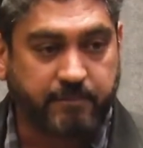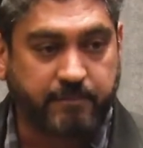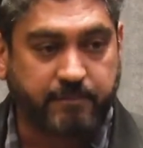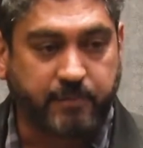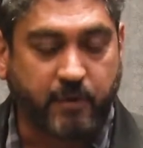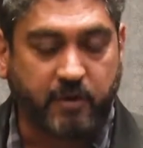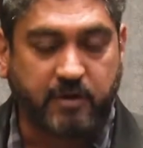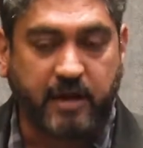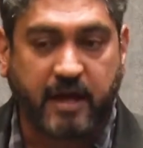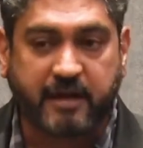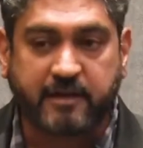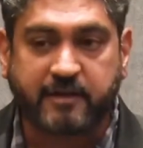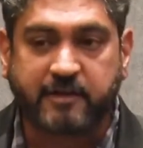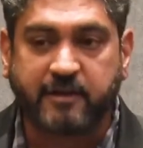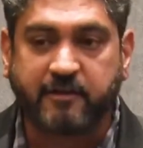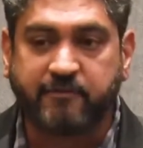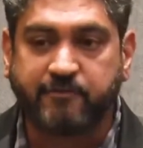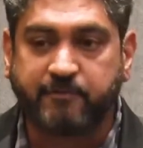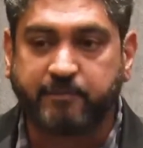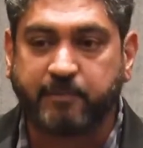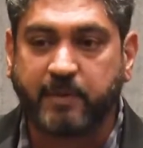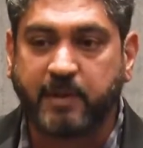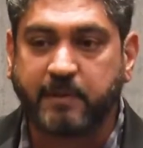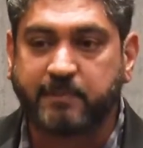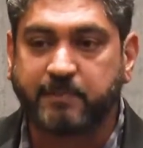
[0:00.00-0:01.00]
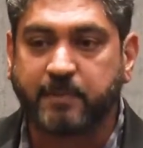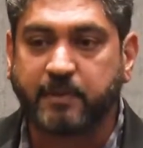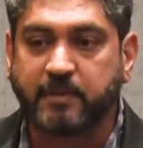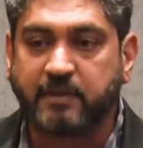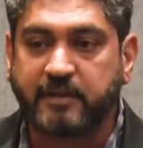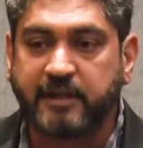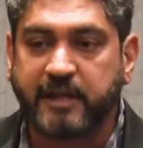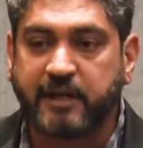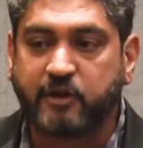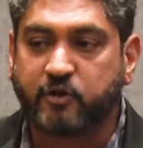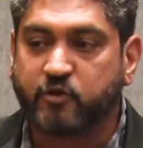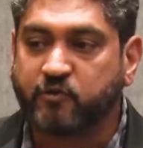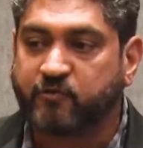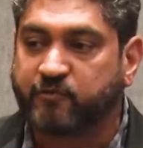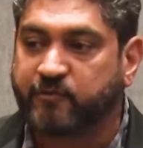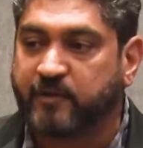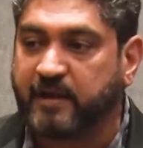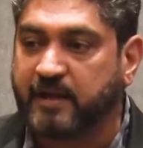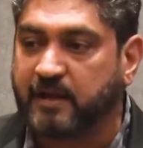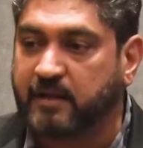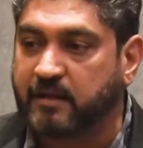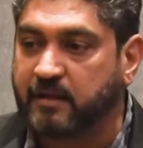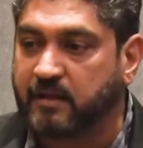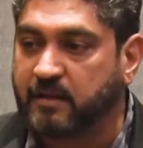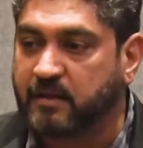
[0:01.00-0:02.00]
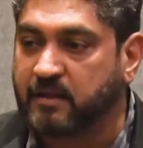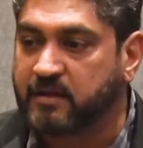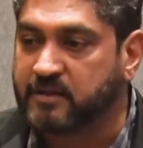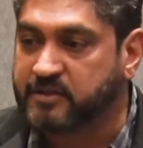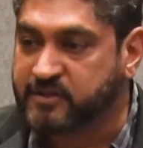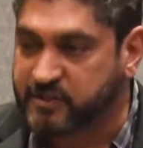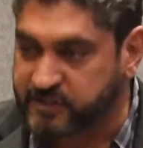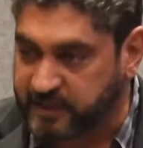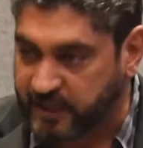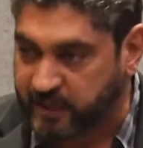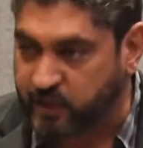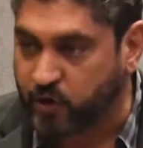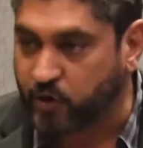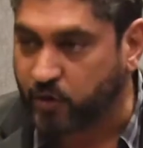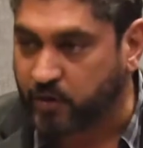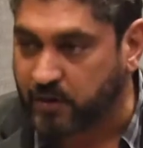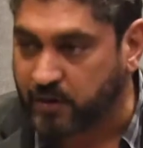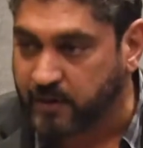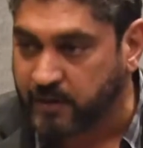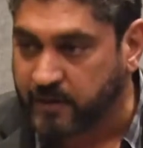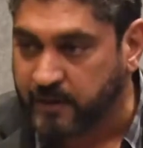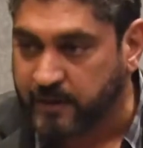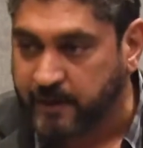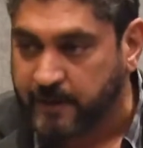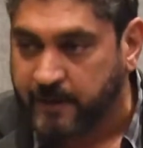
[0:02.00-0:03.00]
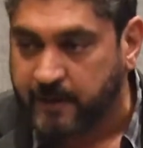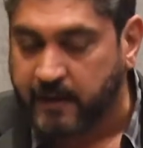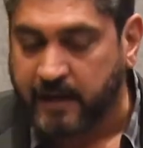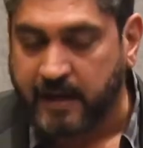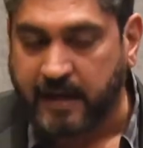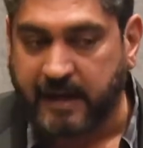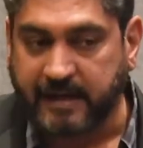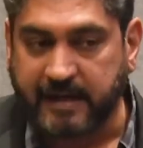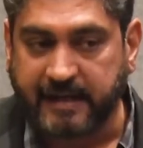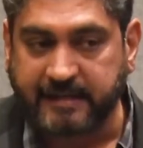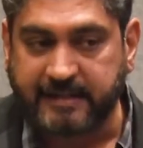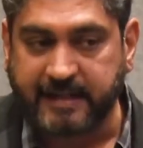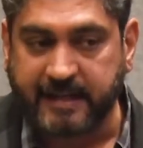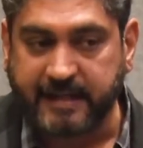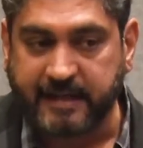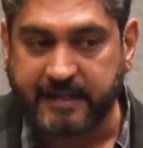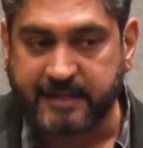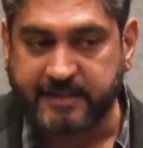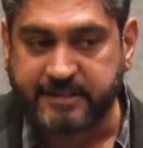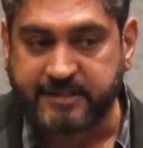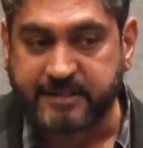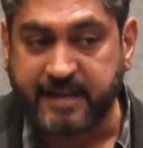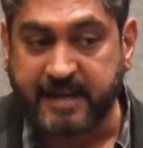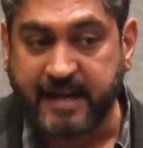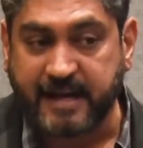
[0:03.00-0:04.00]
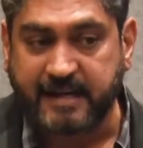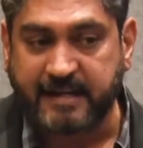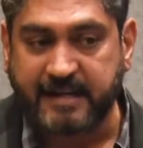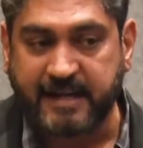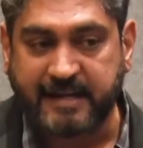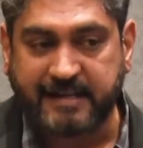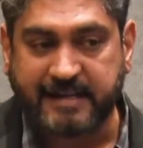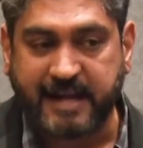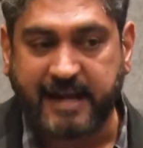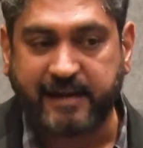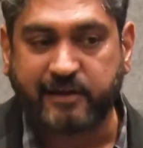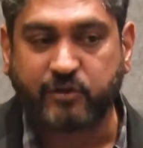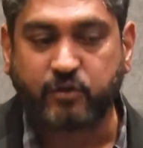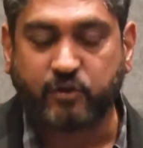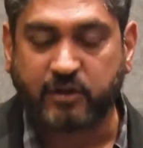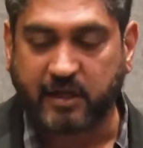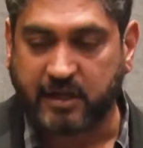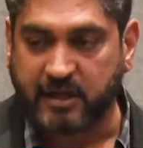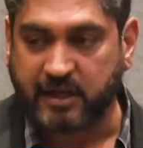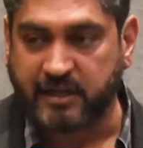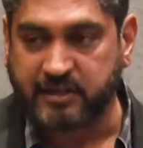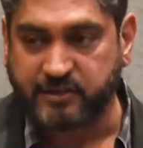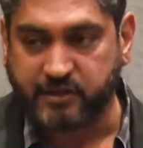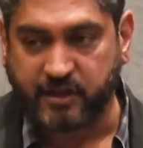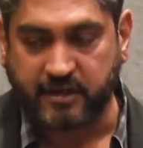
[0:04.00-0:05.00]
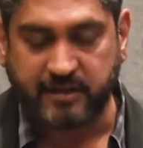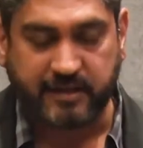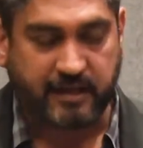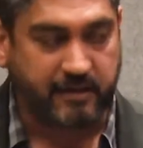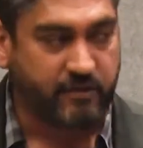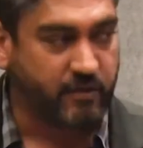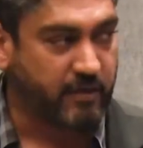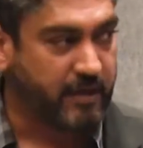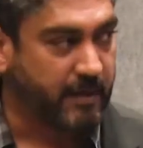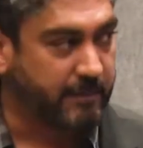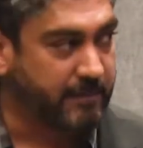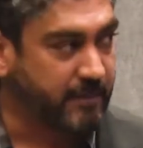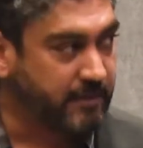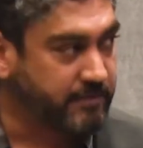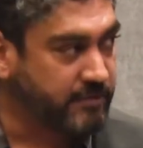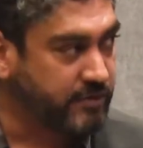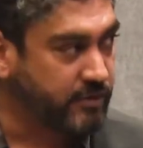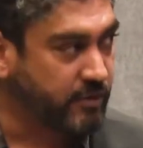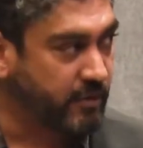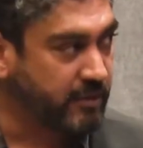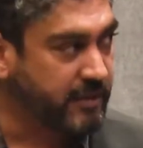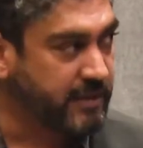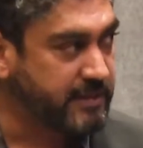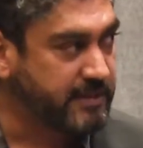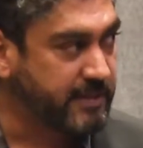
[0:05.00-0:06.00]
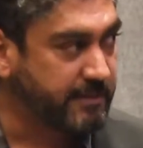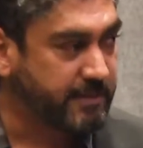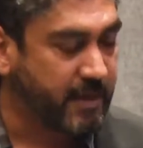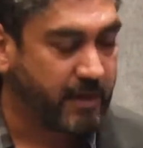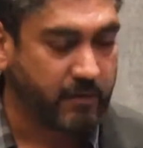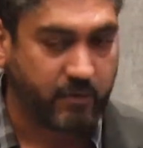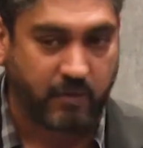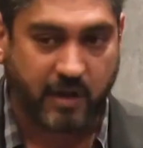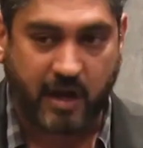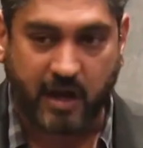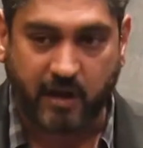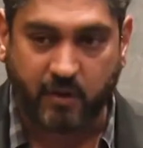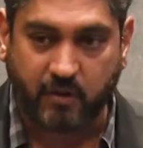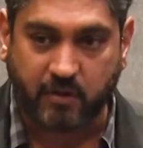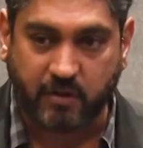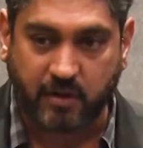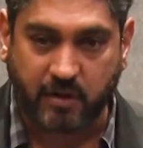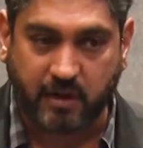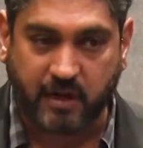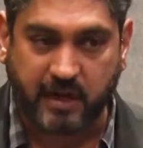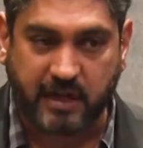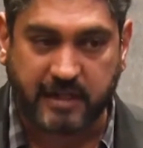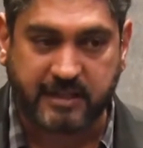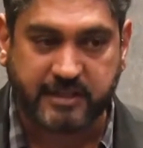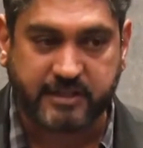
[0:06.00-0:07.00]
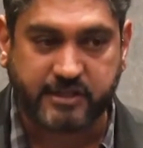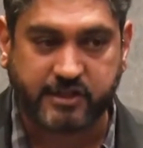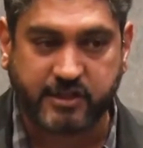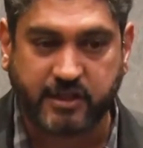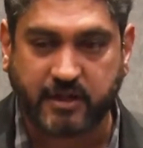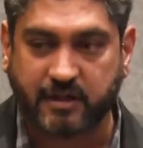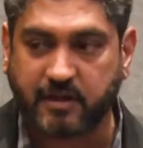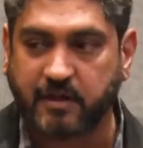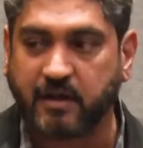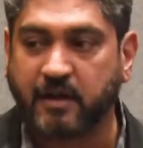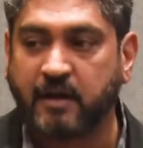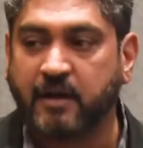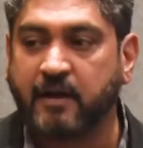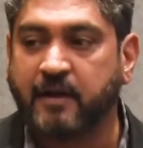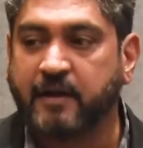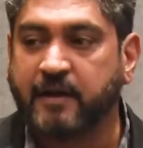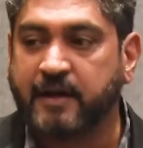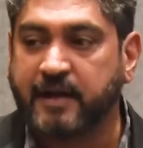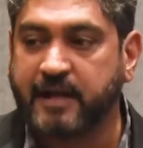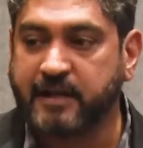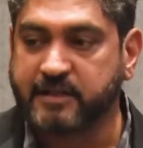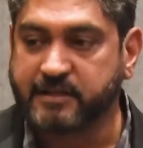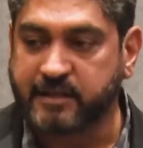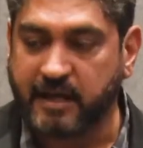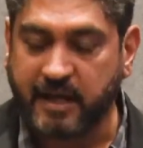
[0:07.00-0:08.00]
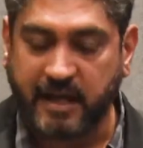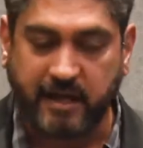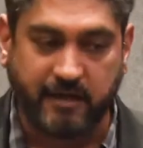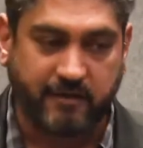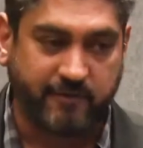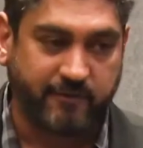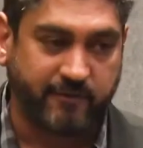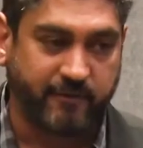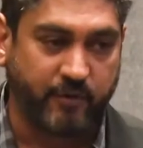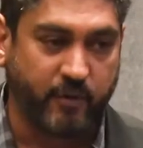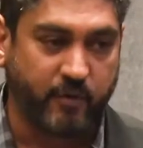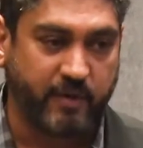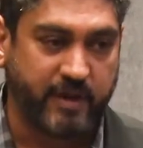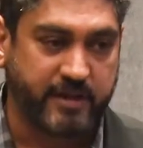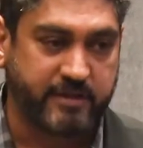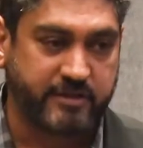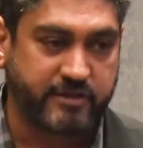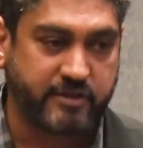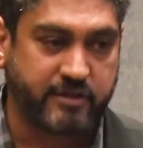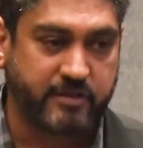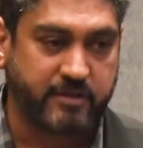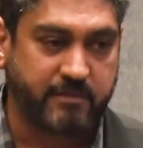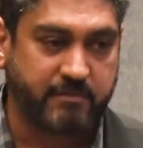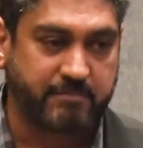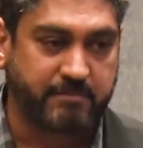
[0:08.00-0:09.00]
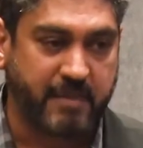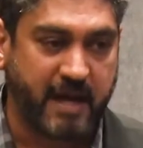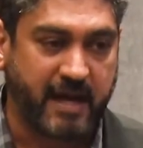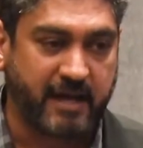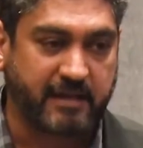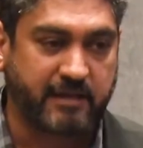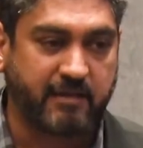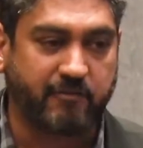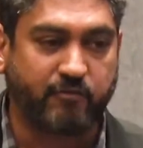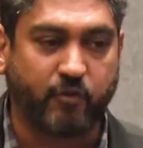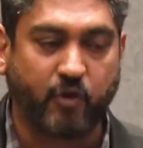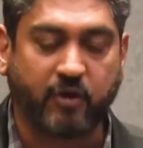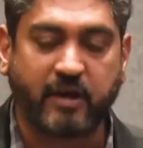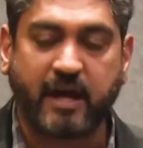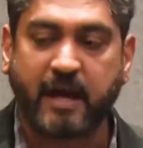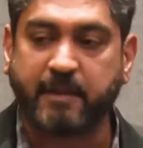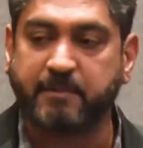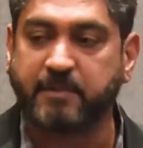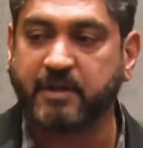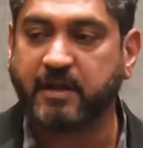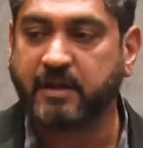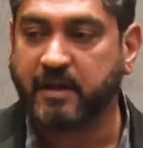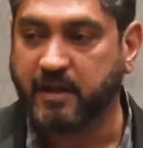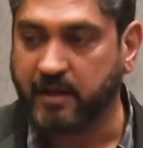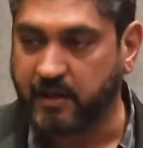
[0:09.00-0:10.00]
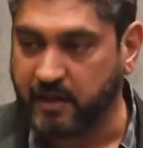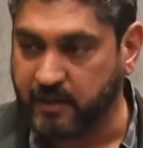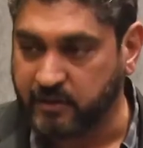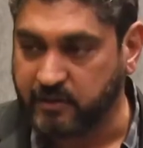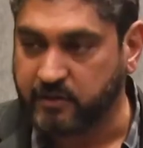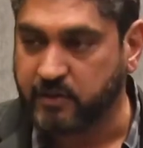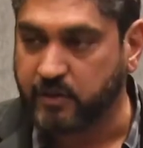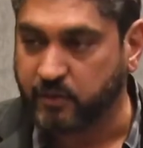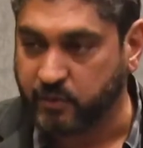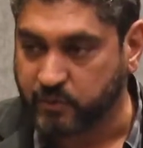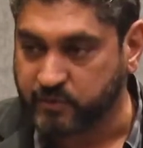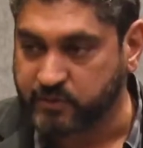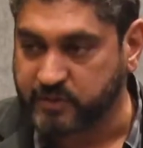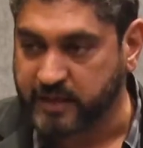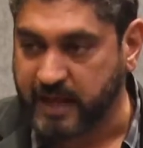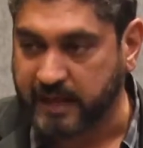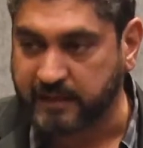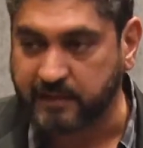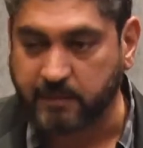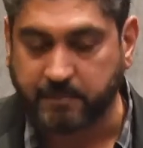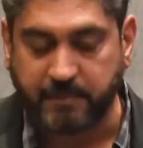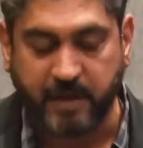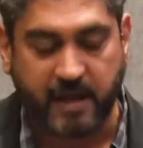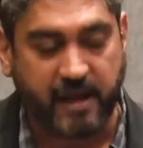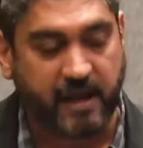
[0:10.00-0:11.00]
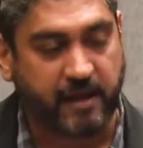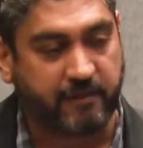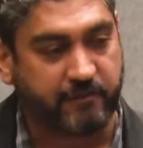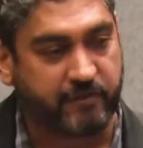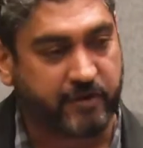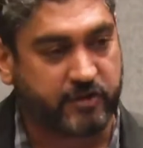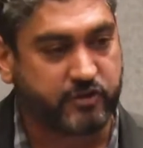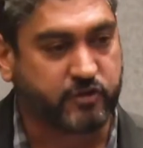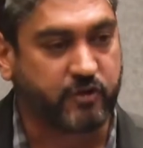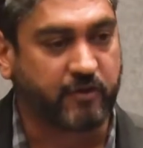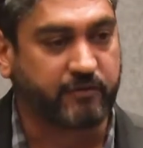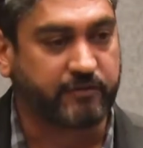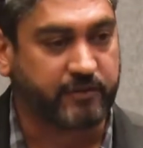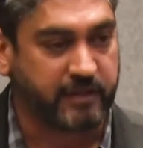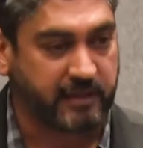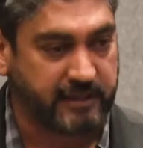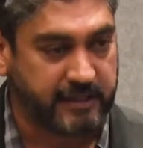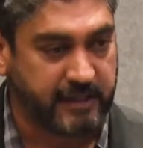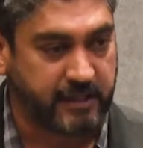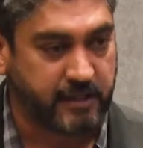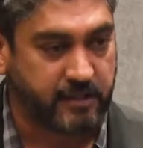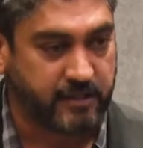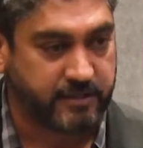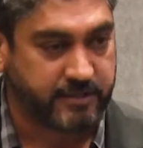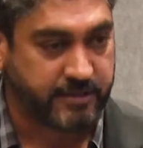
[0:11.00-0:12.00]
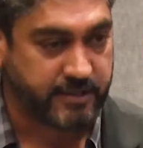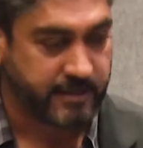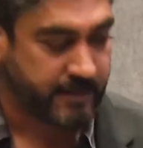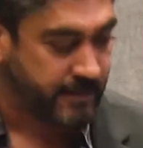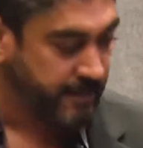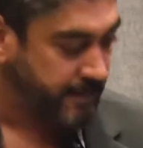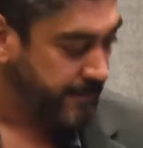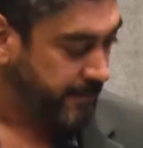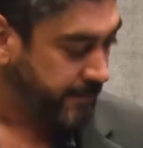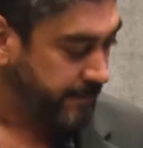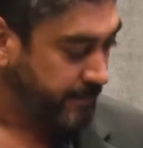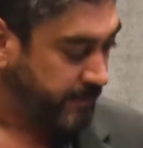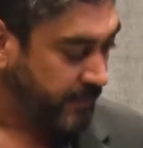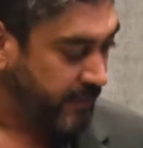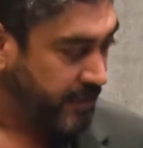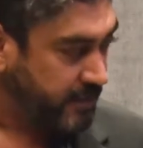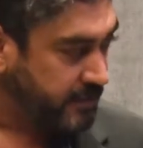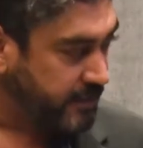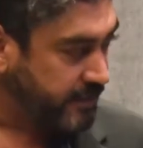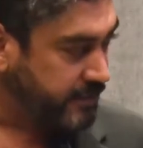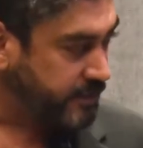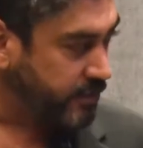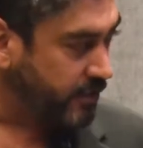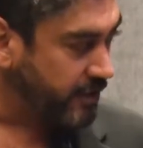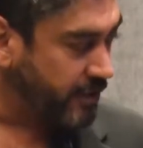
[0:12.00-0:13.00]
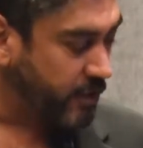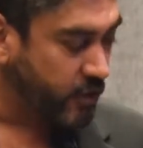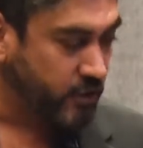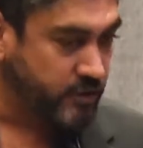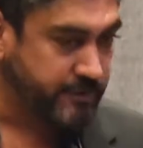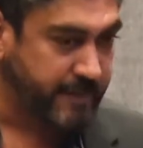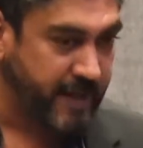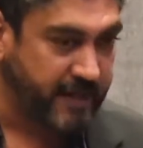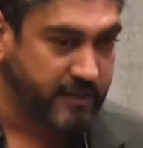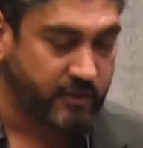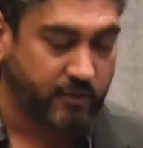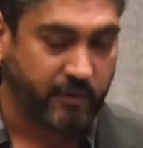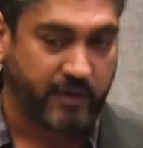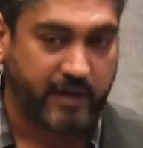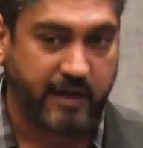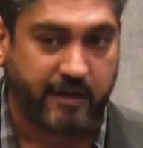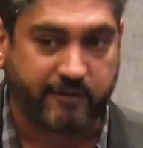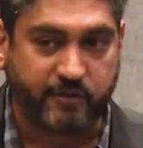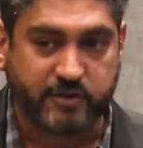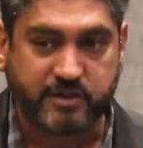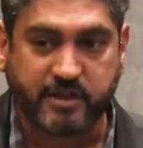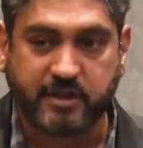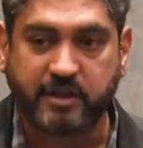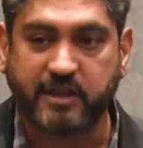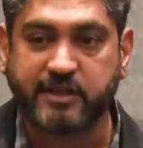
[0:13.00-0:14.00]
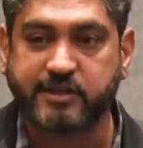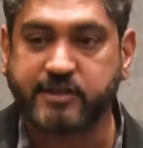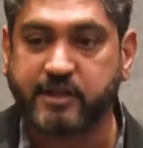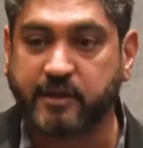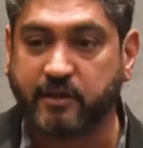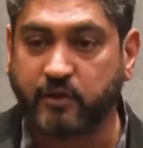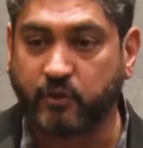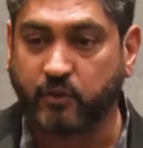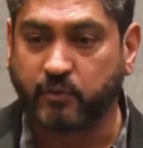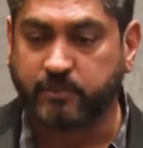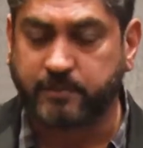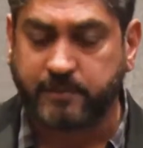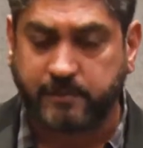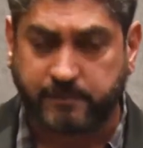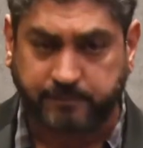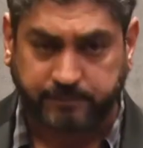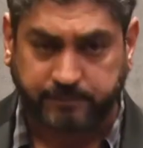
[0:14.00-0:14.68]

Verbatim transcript: Productive people need to feel secure. And I think it is directly tied to the culture. I'll tell you a couple of stories about how culture is influenced by the vocabulary in use and the behaviors of the leaders. This story goes back to when I was at ECQ.